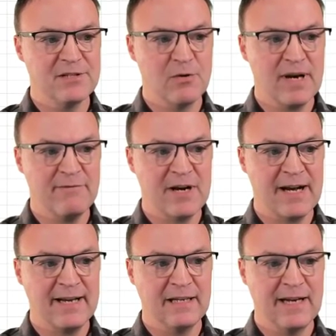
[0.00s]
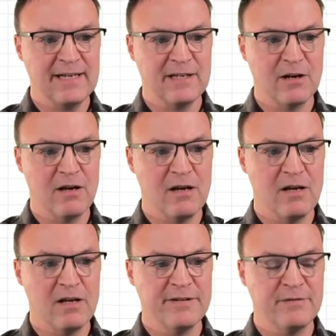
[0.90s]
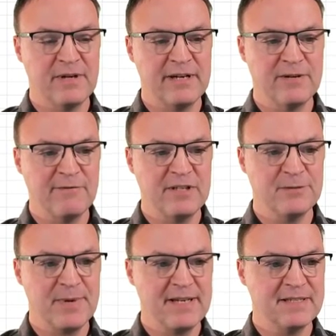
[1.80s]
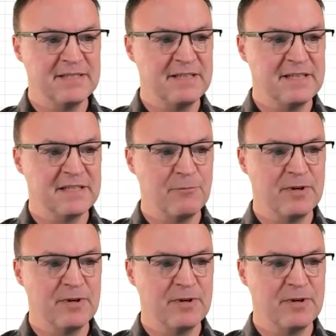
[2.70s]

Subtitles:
So I've highlighted all the, I don't have any spaces in this.